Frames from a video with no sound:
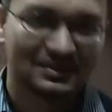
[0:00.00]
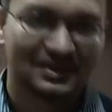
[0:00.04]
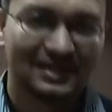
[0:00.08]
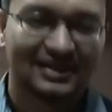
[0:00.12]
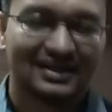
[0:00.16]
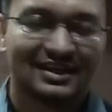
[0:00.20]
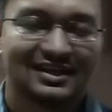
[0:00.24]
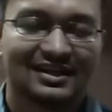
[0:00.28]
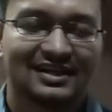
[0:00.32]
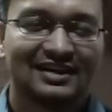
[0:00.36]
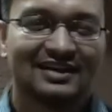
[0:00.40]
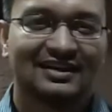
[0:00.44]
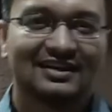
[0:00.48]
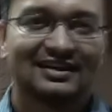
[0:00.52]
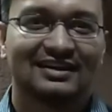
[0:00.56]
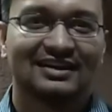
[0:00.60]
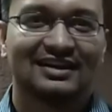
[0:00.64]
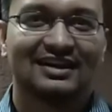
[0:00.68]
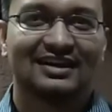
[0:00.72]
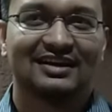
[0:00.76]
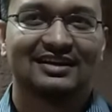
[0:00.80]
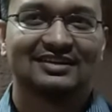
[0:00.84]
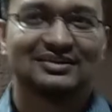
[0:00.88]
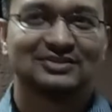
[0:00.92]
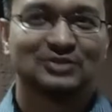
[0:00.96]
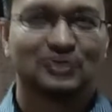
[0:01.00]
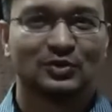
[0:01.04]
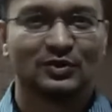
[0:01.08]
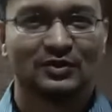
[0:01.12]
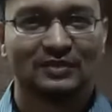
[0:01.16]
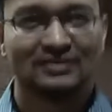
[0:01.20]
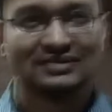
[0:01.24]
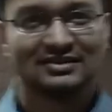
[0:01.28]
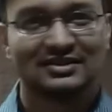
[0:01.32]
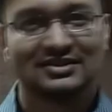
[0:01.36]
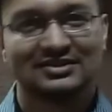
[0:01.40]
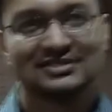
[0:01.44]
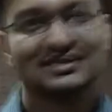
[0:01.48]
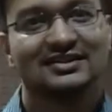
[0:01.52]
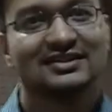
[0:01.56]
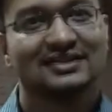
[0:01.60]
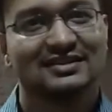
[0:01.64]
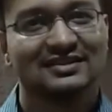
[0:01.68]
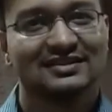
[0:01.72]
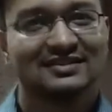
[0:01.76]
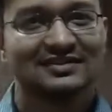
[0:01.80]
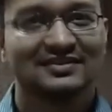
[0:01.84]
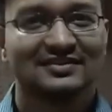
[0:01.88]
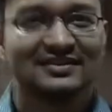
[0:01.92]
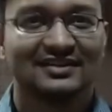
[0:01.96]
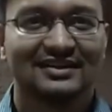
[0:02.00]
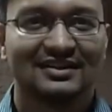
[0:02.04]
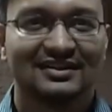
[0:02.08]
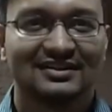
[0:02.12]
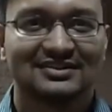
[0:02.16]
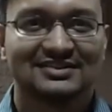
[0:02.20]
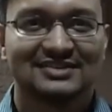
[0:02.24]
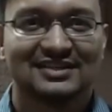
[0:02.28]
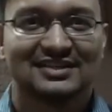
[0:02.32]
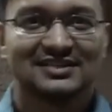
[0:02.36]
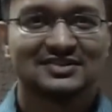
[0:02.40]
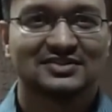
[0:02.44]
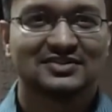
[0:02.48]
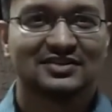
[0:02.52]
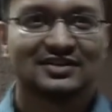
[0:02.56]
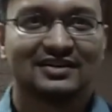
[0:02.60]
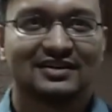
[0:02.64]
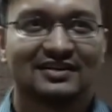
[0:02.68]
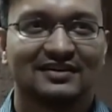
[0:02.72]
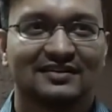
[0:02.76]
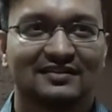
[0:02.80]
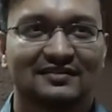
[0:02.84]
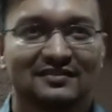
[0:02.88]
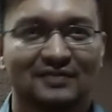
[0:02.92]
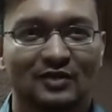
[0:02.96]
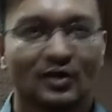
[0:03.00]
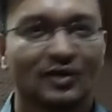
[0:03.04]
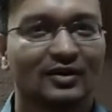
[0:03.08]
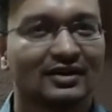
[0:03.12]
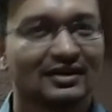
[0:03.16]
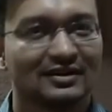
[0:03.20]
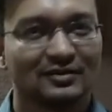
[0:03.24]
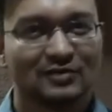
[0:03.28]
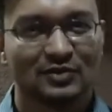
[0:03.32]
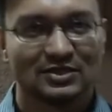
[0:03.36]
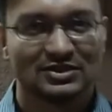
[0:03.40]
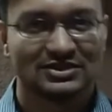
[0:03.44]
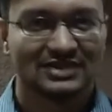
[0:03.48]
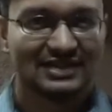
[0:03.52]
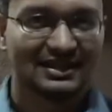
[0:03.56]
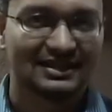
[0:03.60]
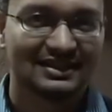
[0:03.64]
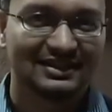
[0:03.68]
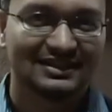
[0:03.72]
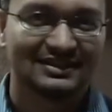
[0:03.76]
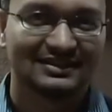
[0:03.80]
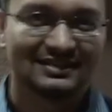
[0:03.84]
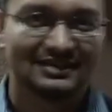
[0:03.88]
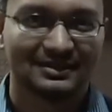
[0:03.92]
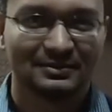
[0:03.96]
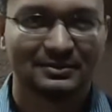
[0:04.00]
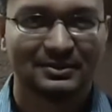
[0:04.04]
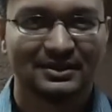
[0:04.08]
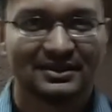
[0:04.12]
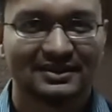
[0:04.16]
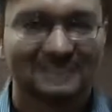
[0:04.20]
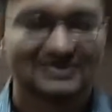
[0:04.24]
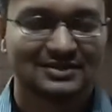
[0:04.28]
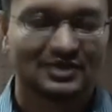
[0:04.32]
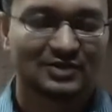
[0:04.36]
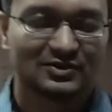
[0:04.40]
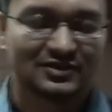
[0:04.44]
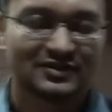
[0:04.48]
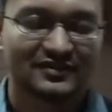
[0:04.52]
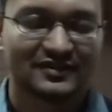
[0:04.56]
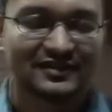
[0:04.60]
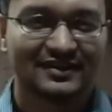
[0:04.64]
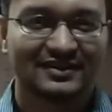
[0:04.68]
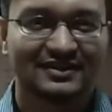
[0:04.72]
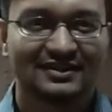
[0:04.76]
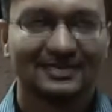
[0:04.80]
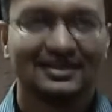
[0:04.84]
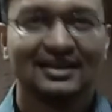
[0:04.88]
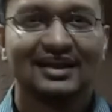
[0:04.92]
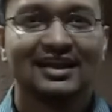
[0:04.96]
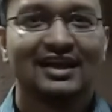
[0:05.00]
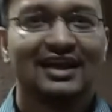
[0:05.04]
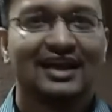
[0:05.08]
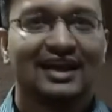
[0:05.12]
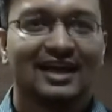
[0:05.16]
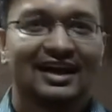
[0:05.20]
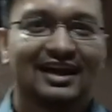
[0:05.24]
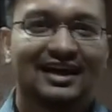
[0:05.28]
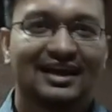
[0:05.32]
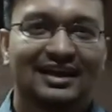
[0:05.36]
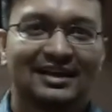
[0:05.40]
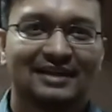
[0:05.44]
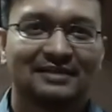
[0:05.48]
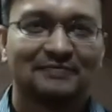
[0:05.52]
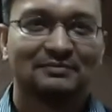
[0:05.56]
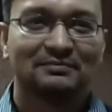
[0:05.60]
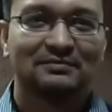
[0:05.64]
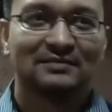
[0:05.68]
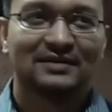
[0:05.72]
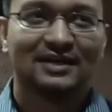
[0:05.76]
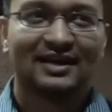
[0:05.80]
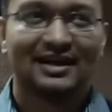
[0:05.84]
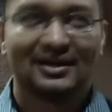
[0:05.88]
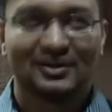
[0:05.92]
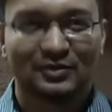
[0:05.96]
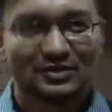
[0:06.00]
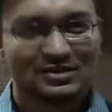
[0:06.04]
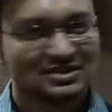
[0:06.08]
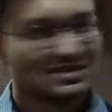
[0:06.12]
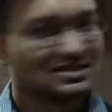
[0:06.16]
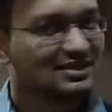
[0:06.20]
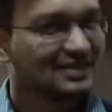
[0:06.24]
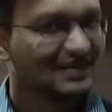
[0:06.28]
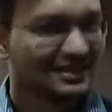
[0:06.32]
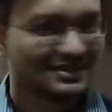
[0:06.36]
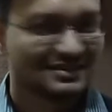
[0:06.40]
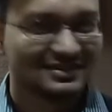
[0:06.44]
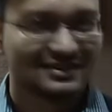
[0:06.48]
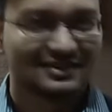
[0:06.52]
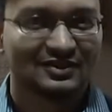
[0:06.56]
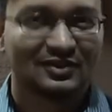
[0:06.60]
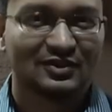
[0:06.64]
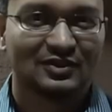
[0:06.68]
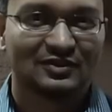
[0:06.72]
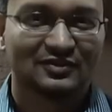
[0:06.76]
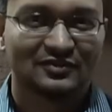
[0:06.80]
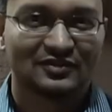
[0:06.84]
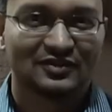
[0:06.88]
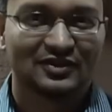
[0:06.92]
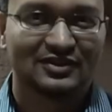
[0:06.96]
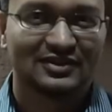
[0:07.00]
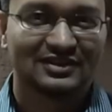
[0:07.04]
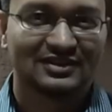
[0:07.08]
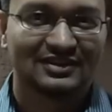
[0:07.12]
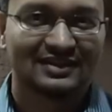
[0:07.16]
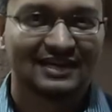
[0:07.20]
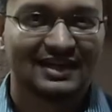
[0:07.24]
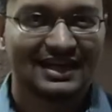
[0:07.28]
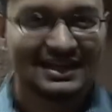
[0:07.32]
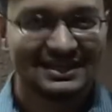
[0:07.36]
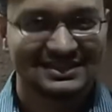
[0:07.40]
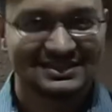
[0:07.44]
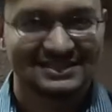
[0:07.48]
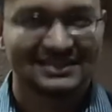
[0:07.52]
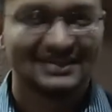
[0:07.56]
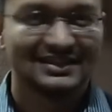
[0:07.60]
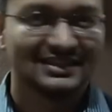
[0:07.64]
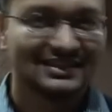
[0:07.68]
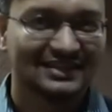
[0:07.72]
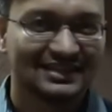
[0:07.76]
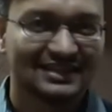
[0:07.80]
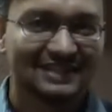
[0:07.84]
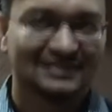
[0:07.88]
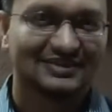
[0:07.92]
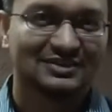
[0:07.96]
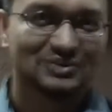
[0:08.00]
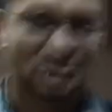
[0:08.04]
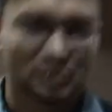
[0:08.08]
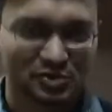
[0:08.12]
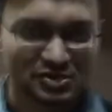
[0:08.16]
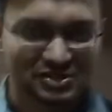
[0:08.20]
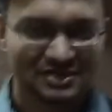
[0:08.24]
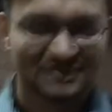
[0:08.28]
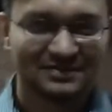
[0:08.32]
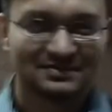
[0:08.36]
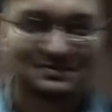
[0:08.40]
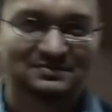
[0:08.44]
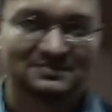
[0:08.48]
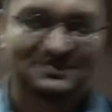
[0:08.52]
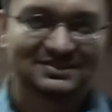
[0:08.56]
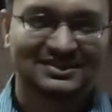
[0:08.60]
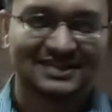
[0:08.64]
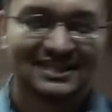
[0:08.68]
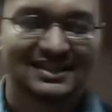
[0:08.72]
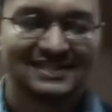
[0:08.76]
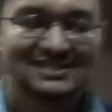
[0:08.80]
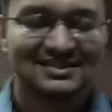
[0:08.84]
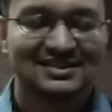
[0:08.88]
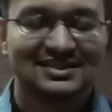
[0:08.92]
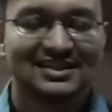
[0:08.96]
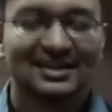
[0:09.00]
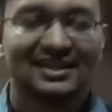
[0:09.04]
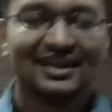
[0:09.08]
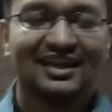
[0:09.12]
Uh, so this year Young Science Conclave was held at Durban in South Africa and I was selected on for the ICT and the social science.